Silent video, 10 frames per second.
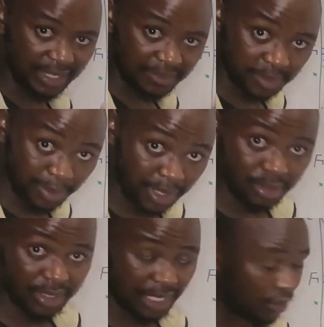gives back
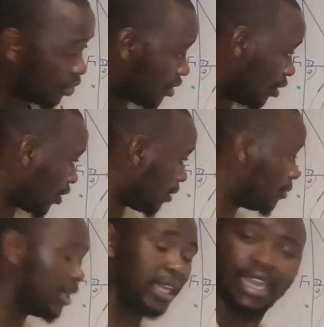to tan chord theorem
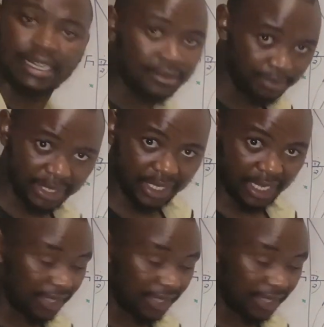and many